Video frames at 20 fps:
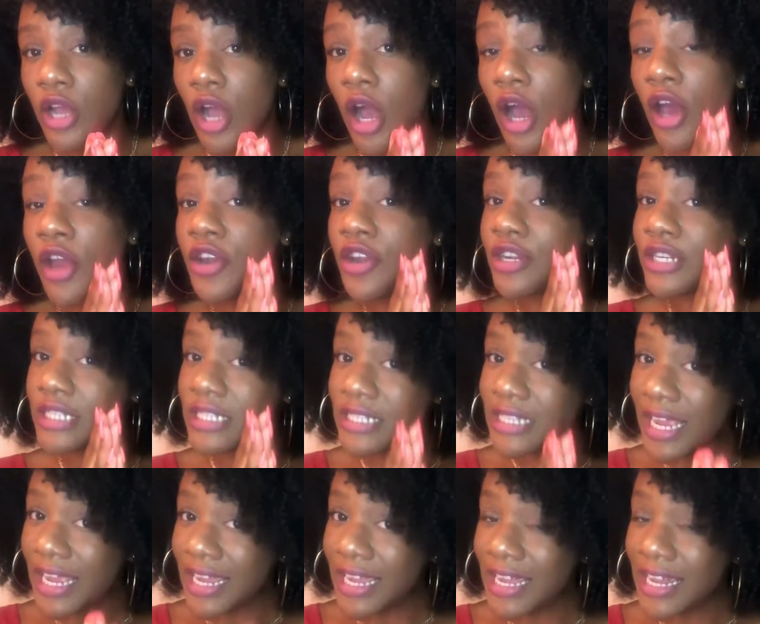
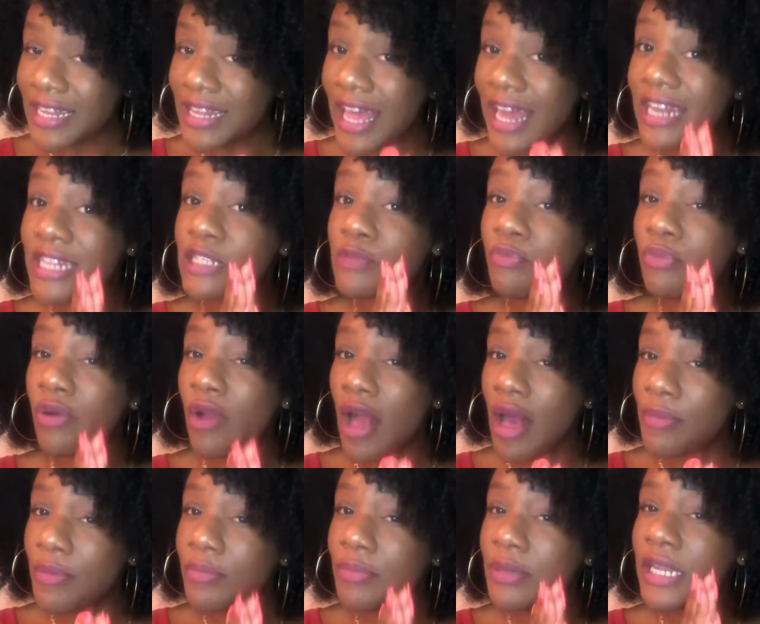understand that it's
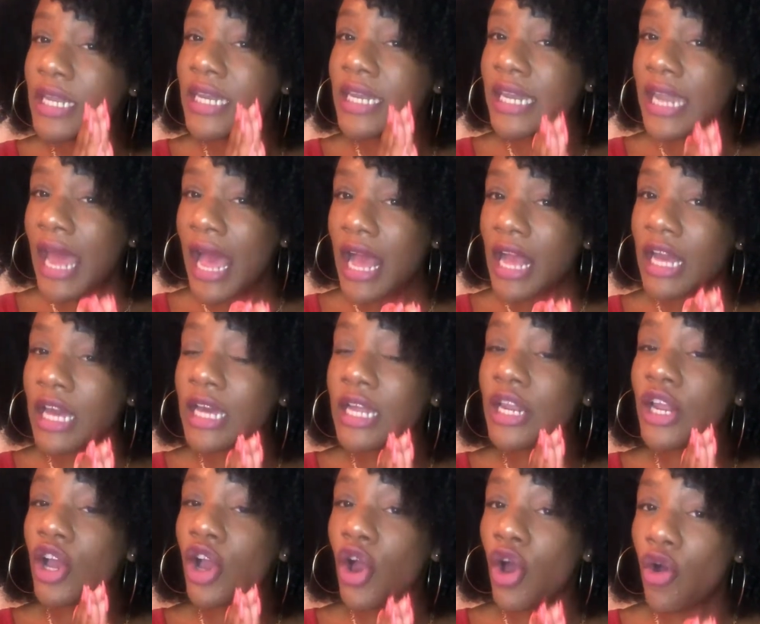probably not
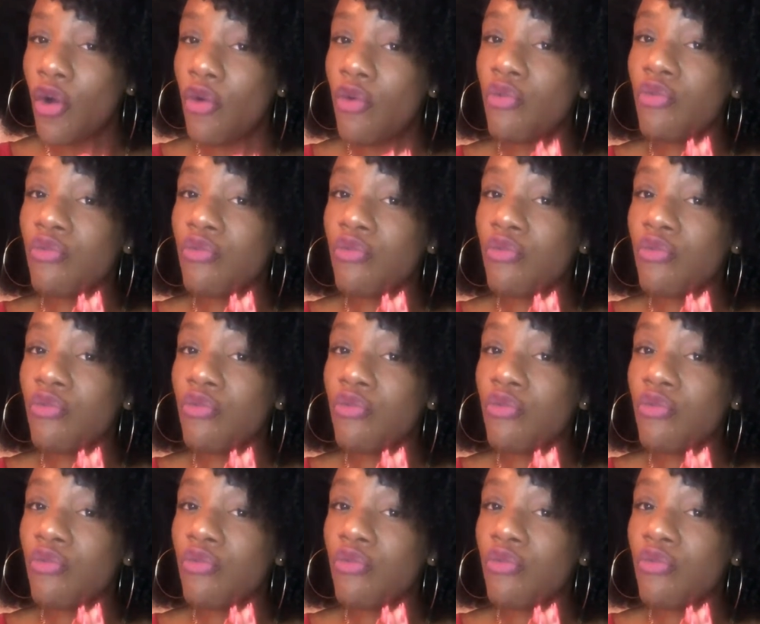gonna go